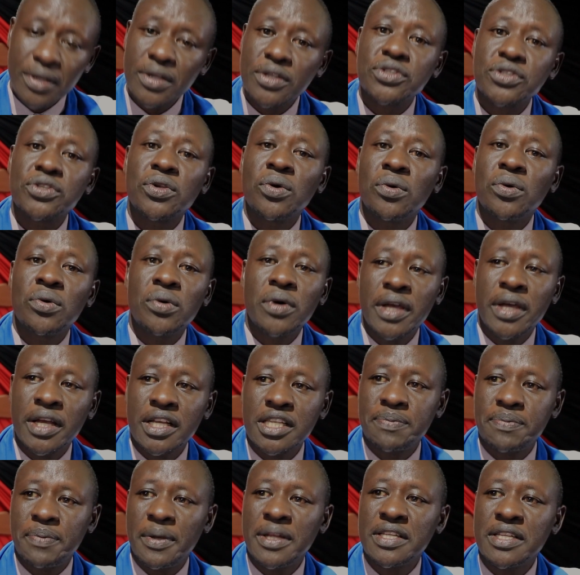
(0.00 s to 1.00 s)
So
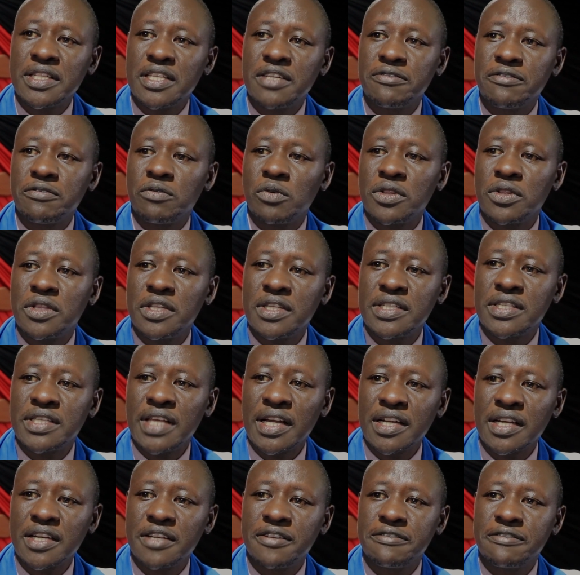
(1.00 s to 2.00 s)
expensive was this
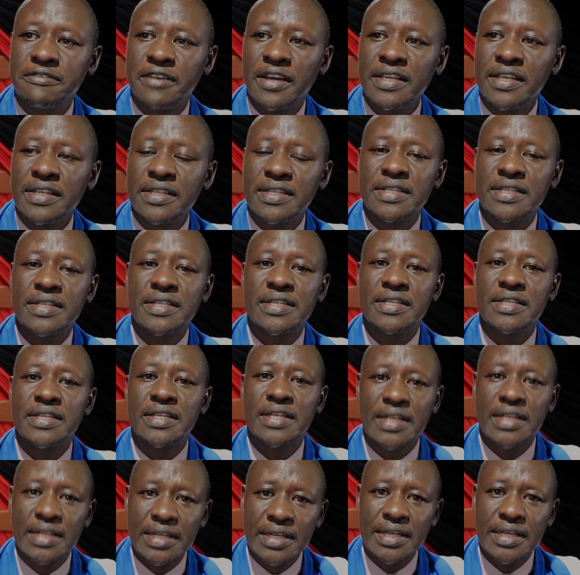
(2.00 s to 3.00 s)

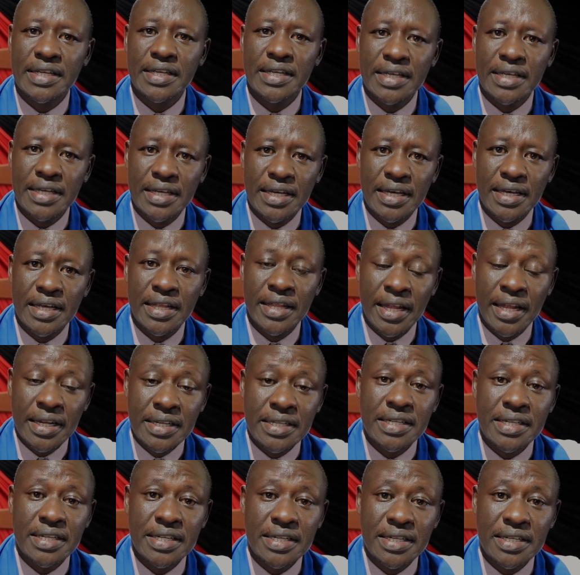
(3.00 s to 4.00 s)
sacrifice
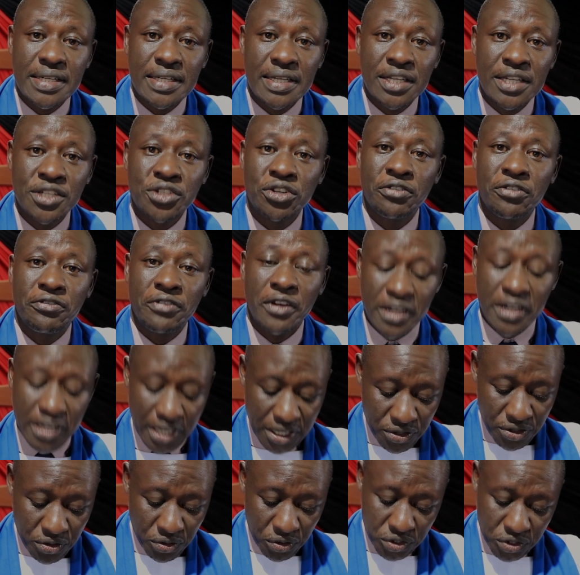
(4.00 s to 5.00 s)
that it
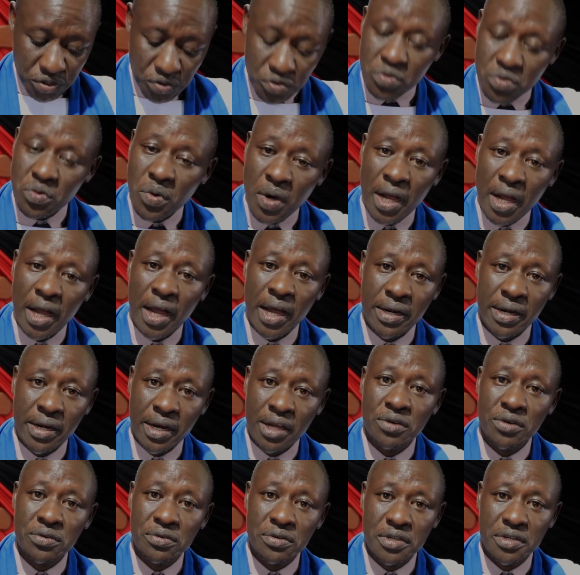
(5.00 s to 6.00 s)
offended those who were
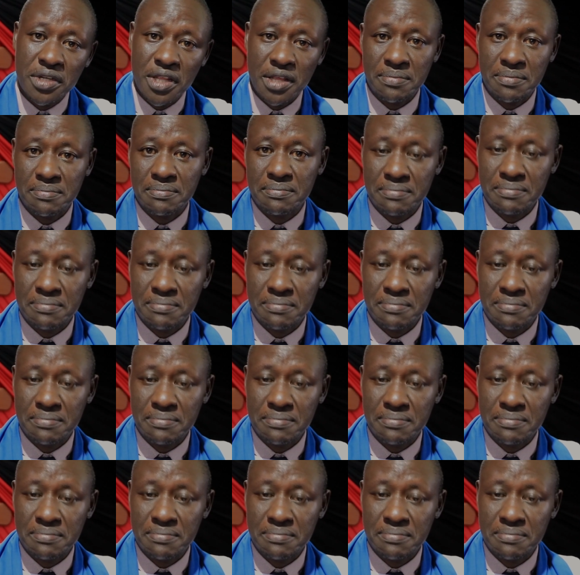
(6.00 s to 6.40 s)
around.